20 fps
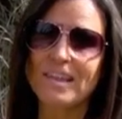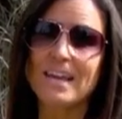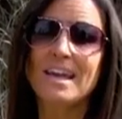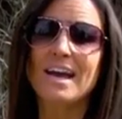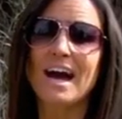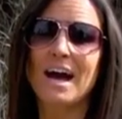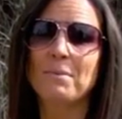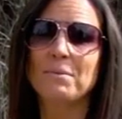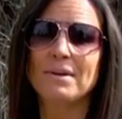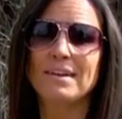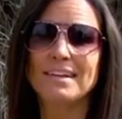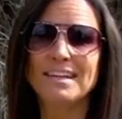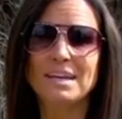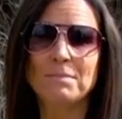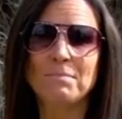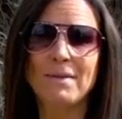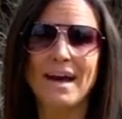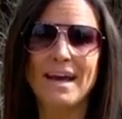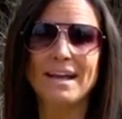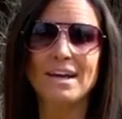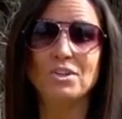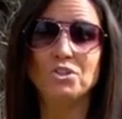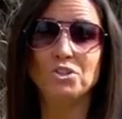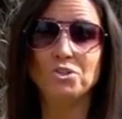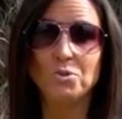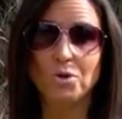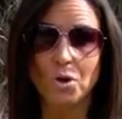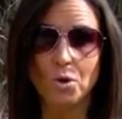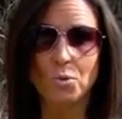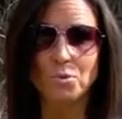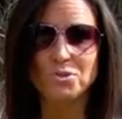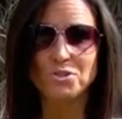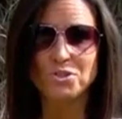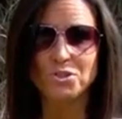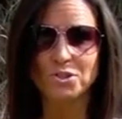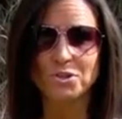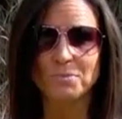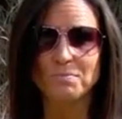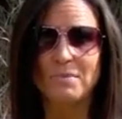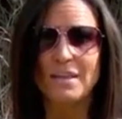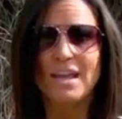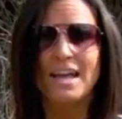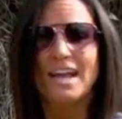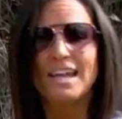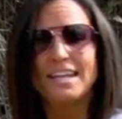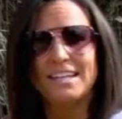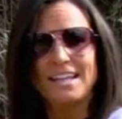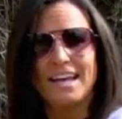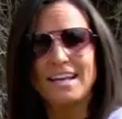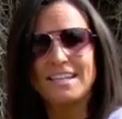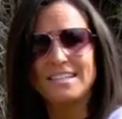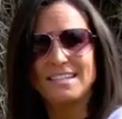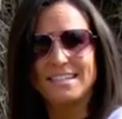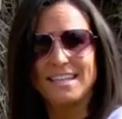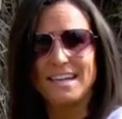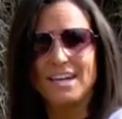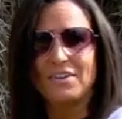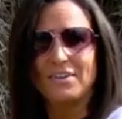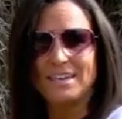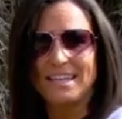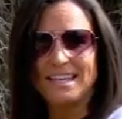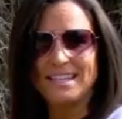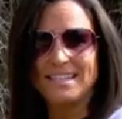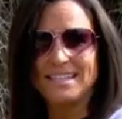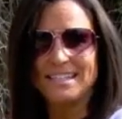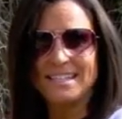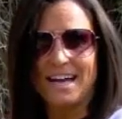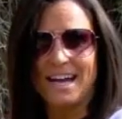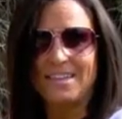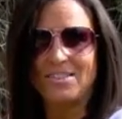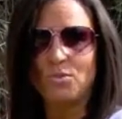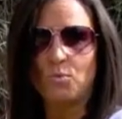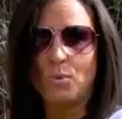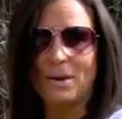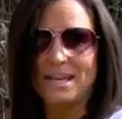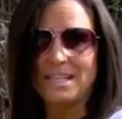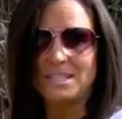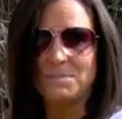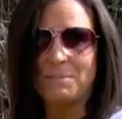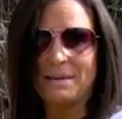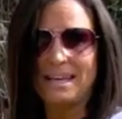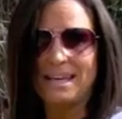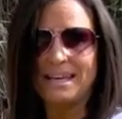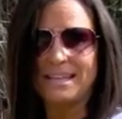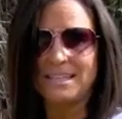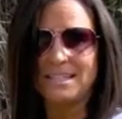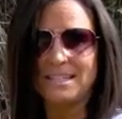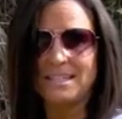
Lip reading: I'm gonna get Mike a new holster, and he likes to carry inside the waistband,